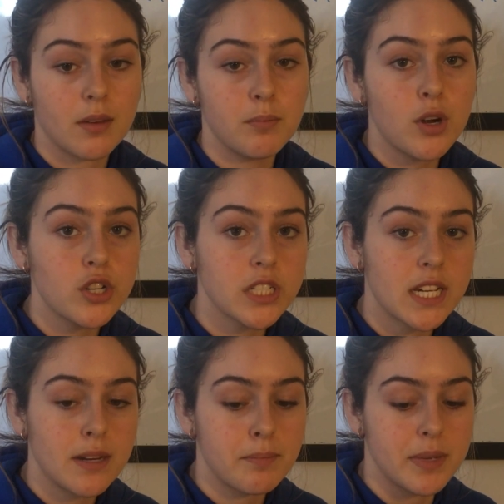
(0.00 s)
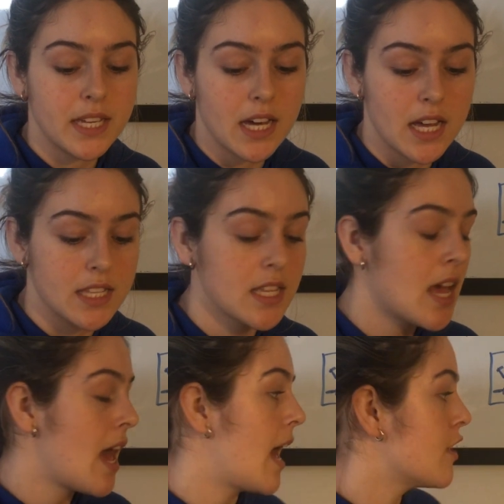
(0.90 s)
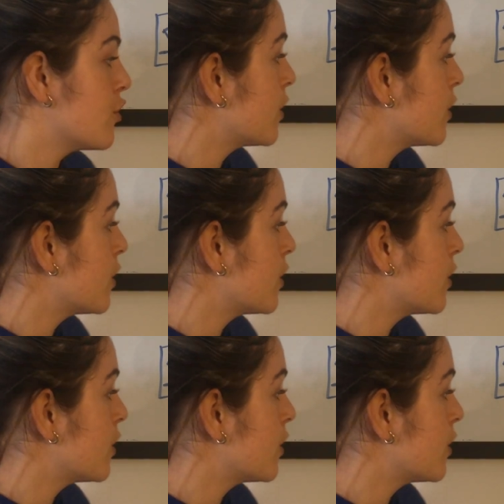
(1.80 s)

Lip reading: motion, because as you